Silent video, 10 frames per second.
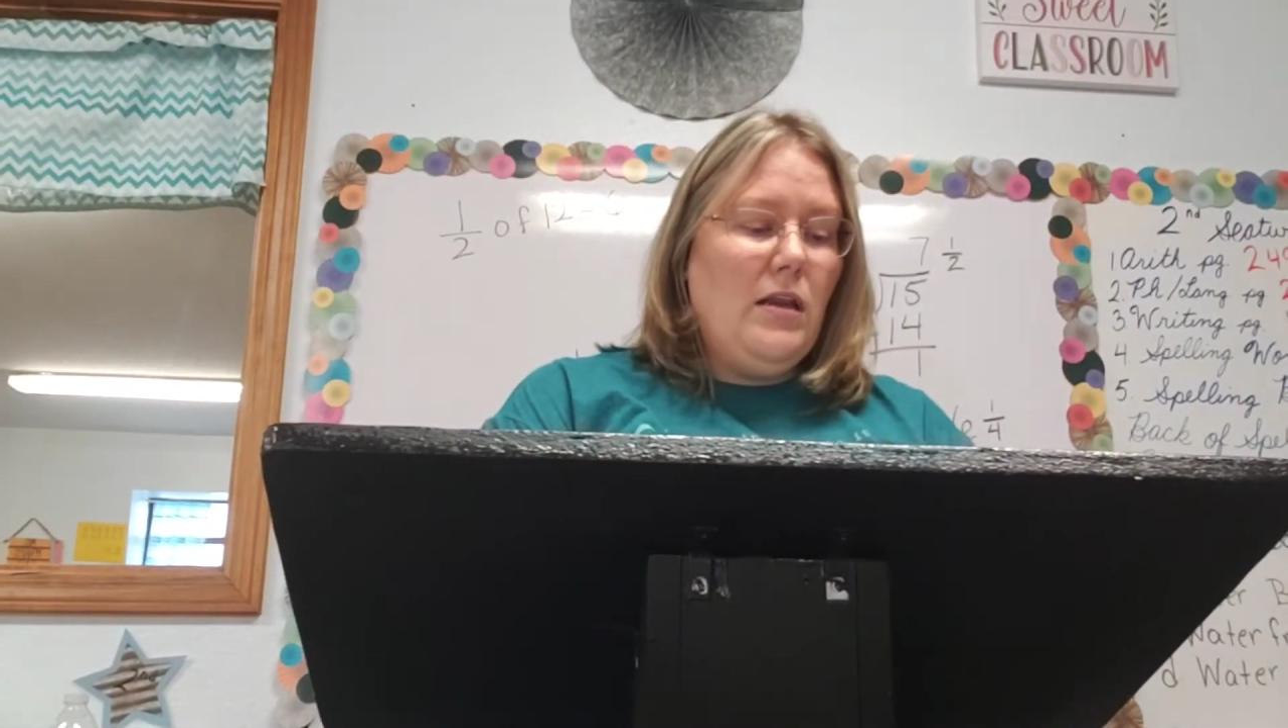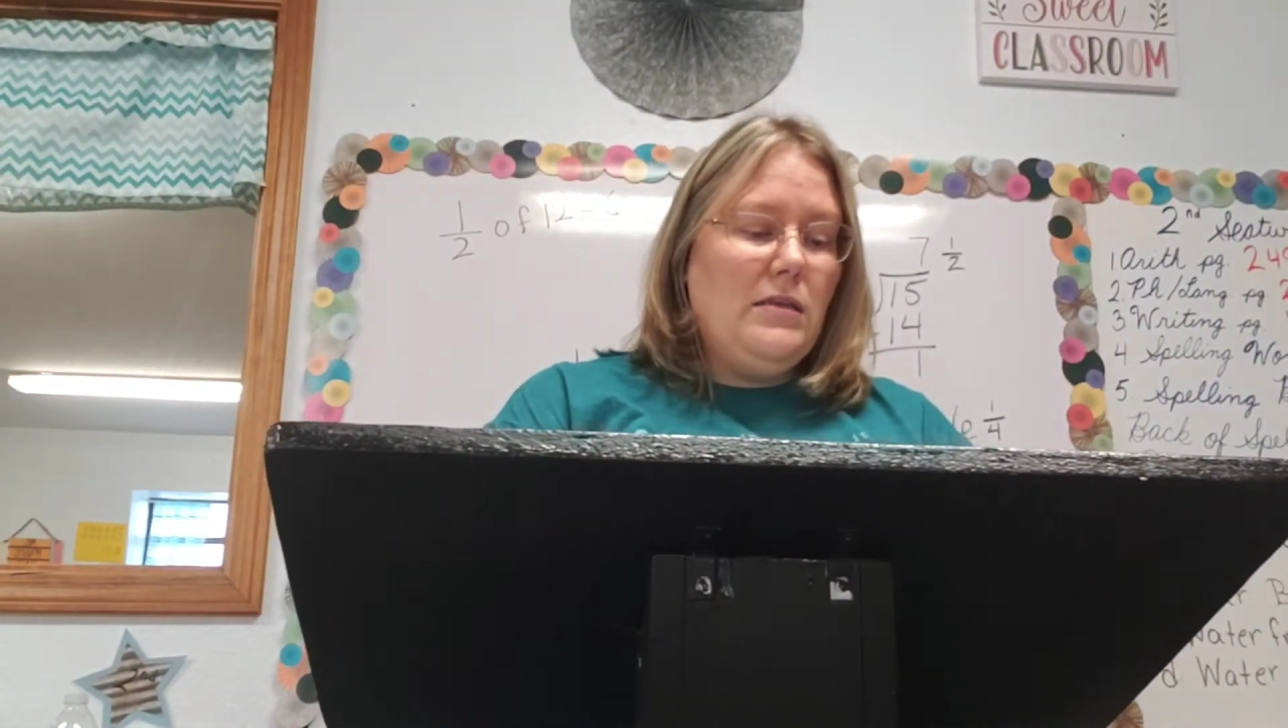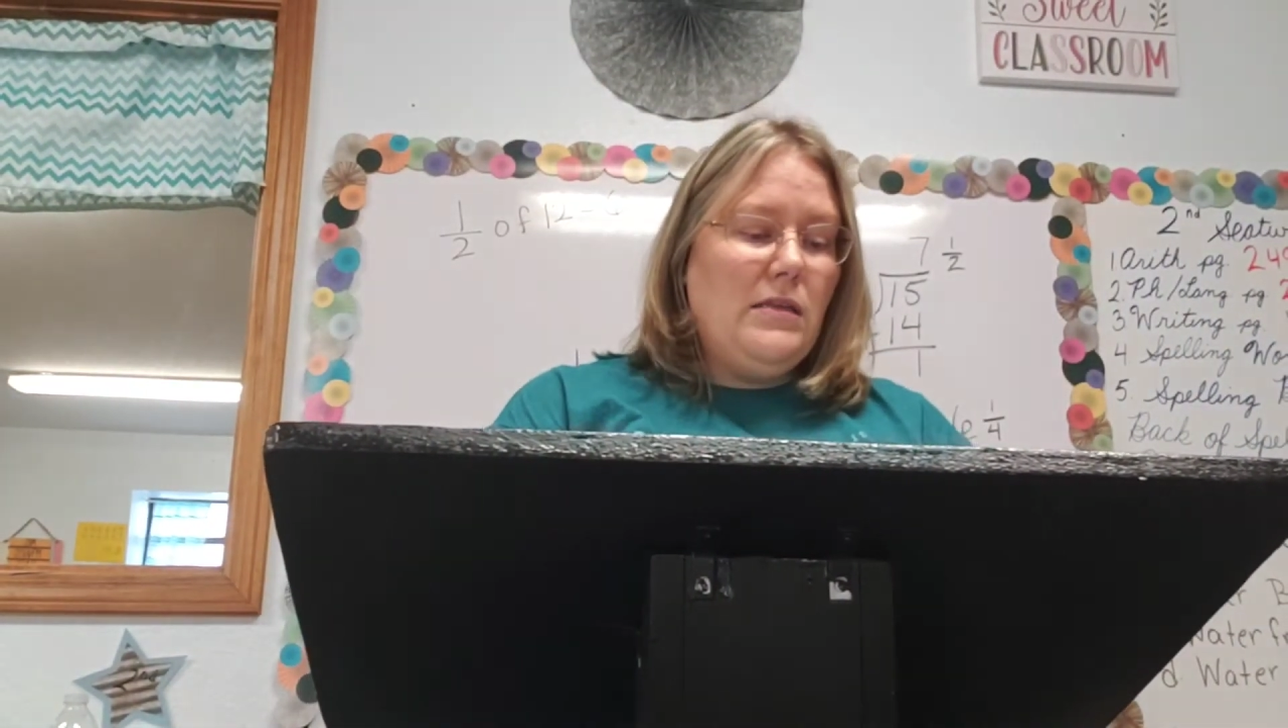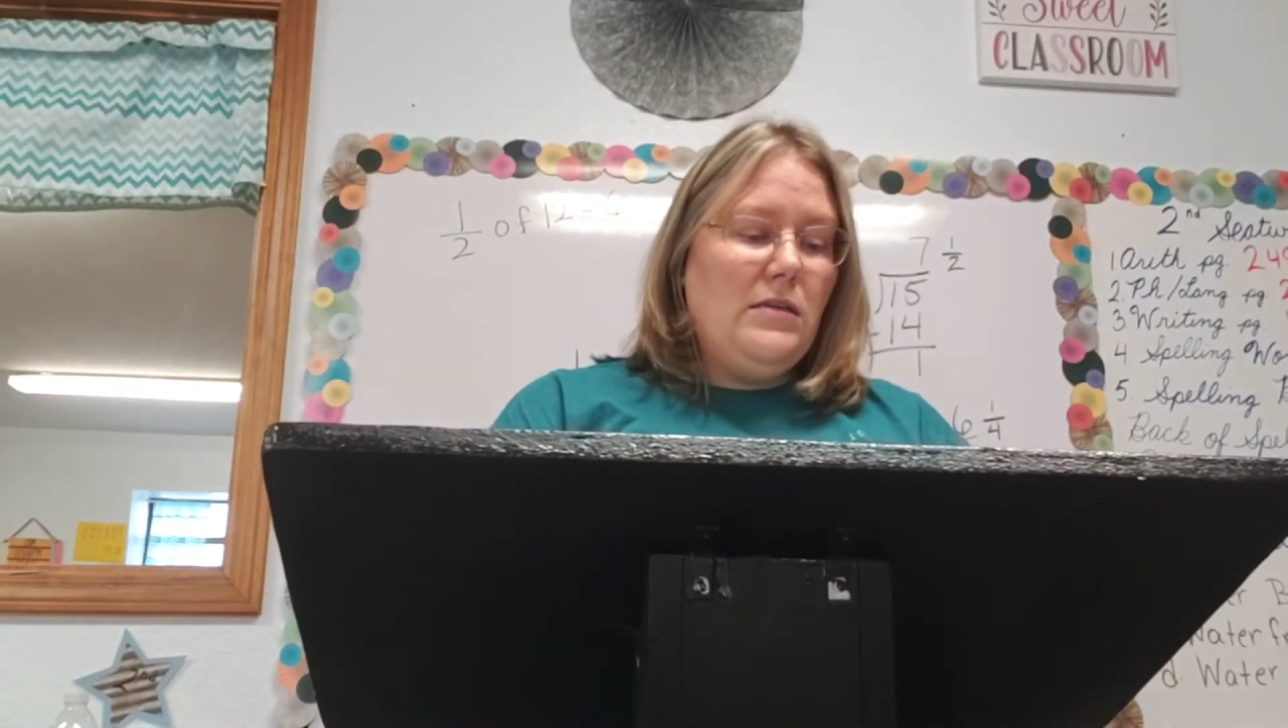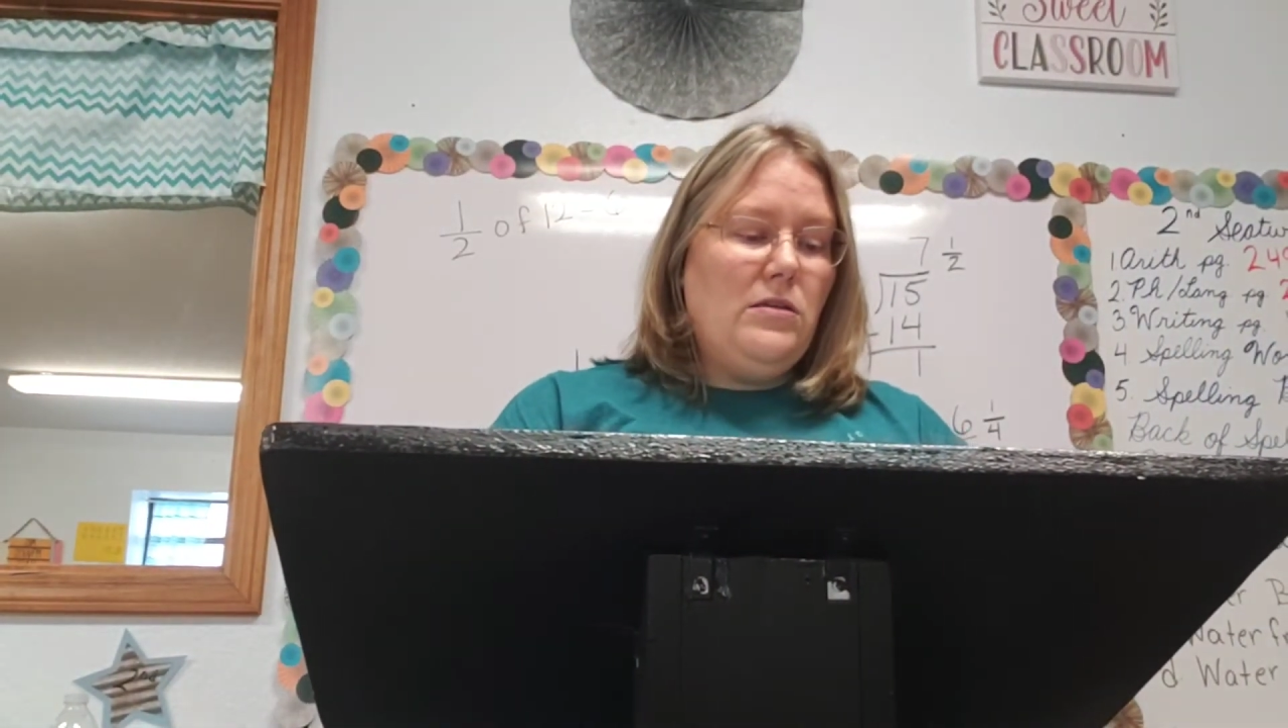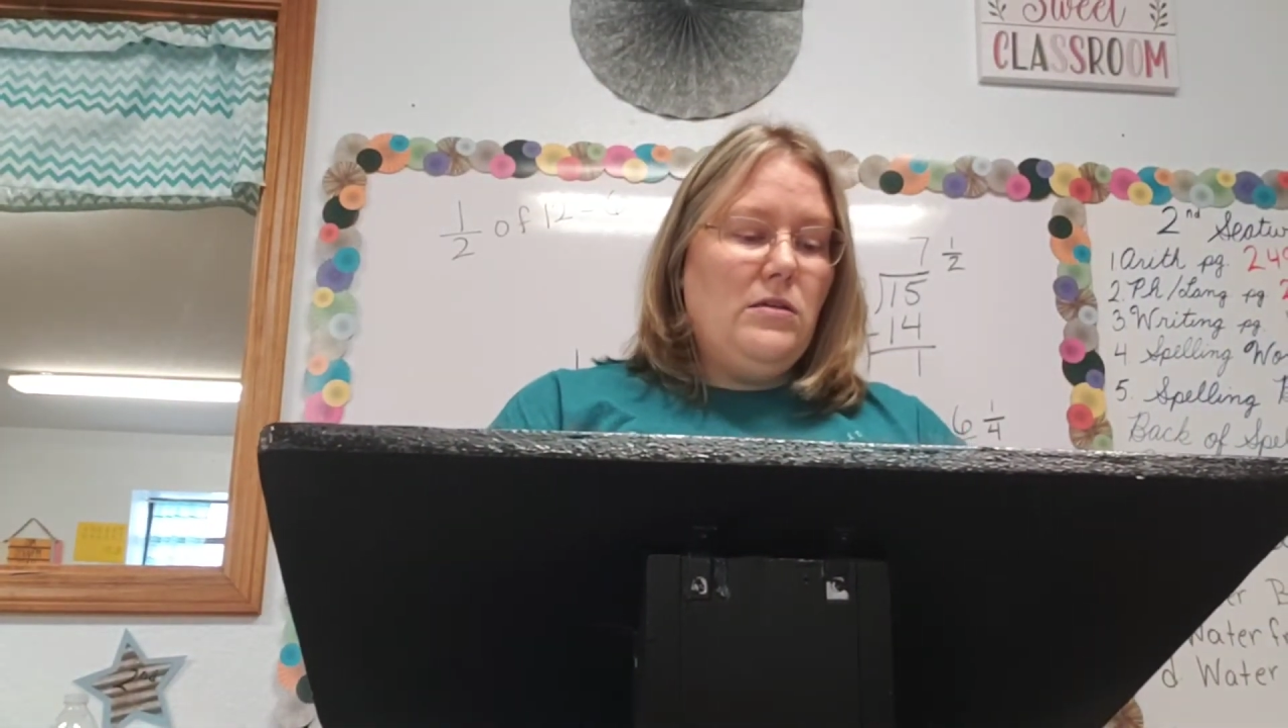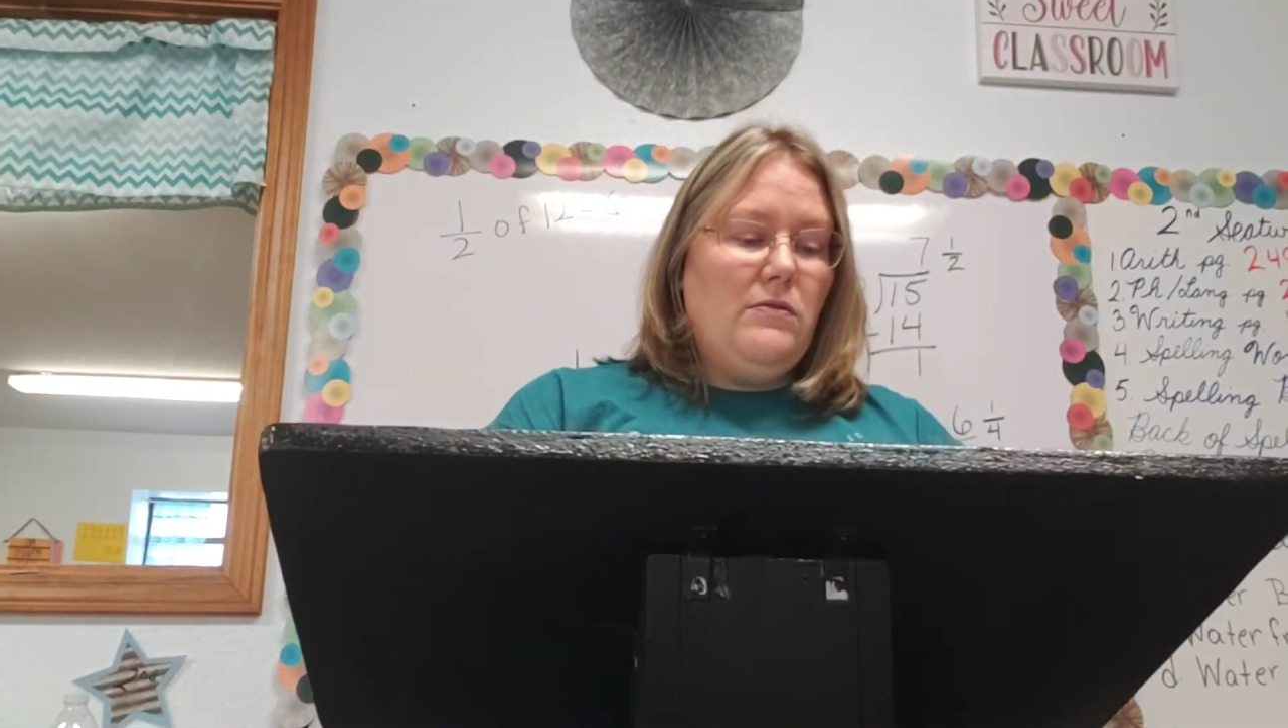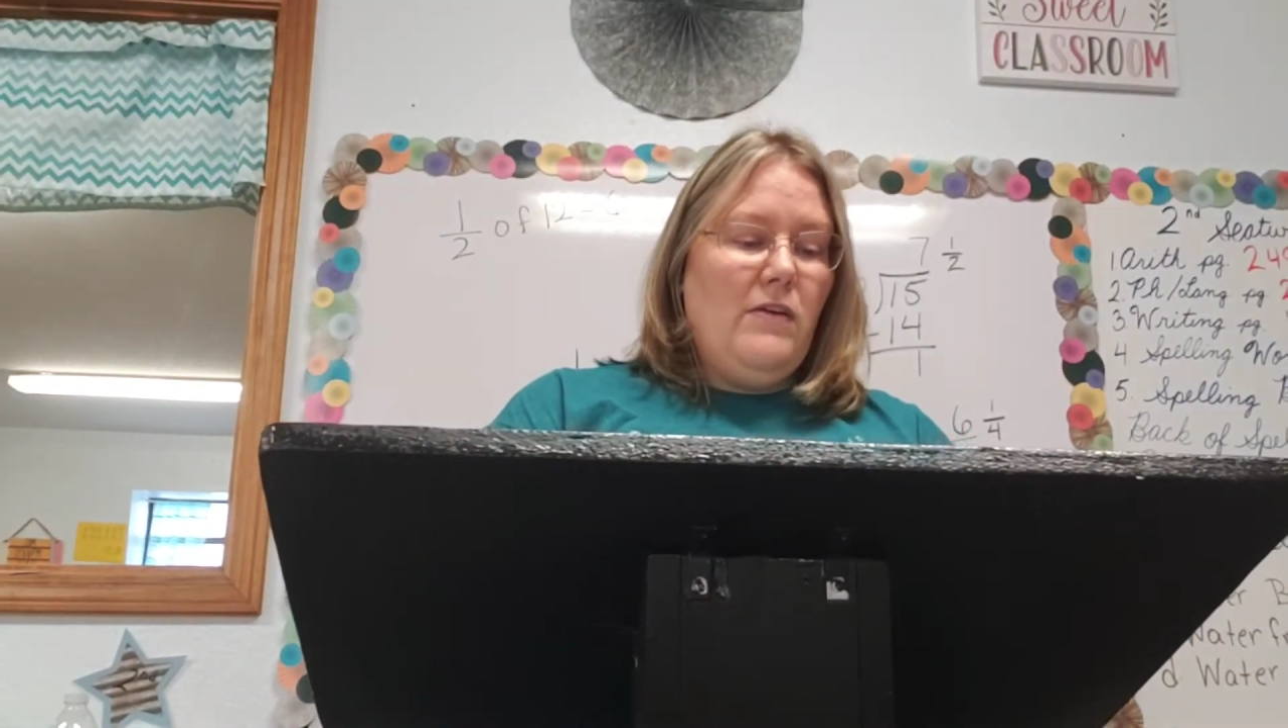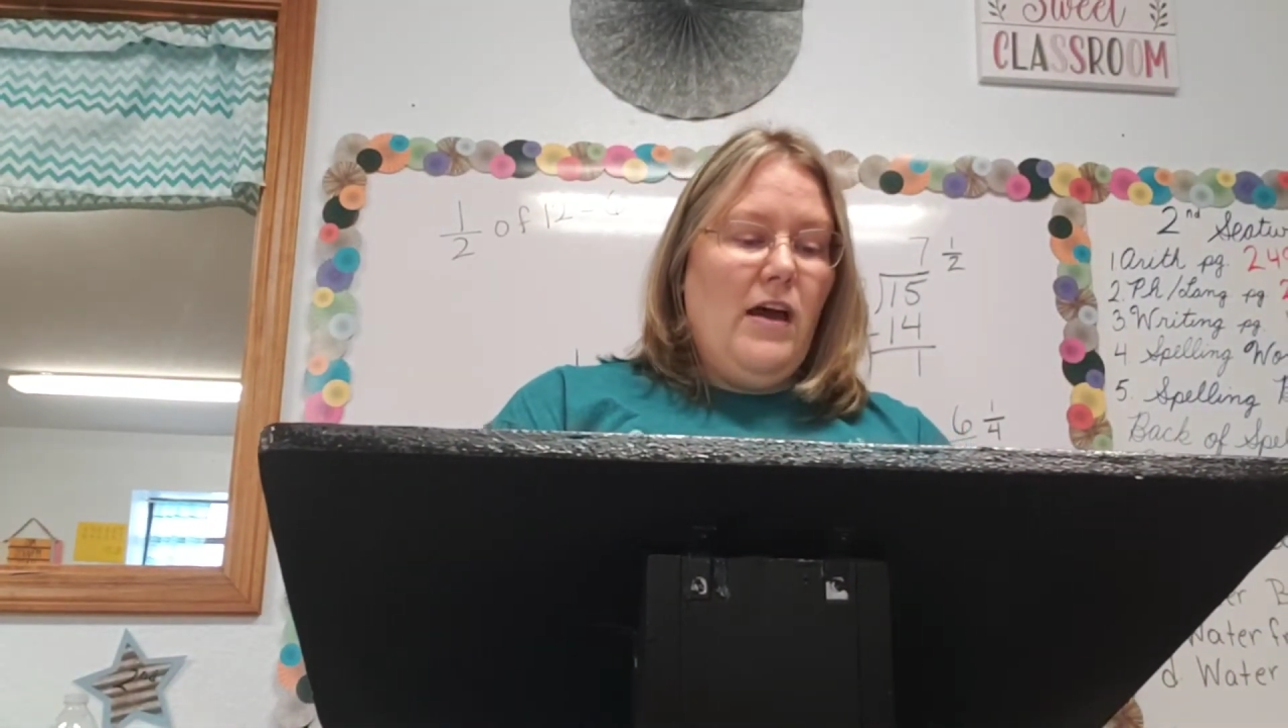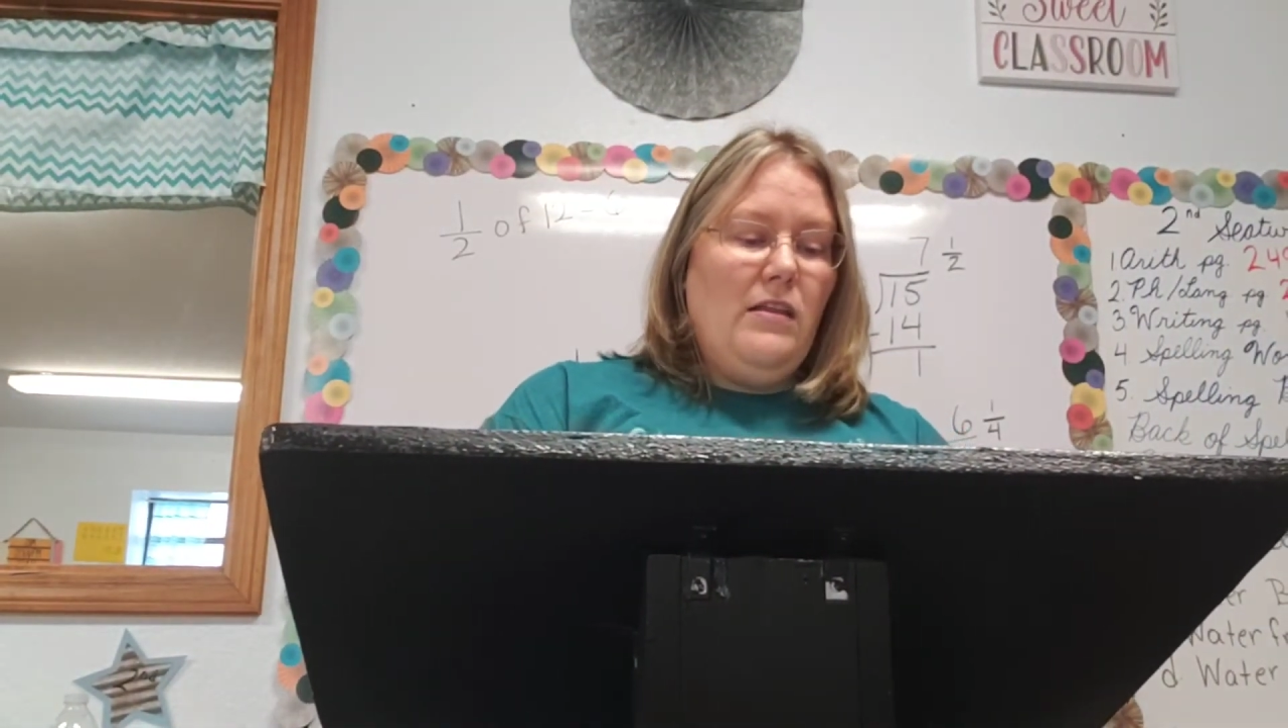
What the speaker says: it says to divide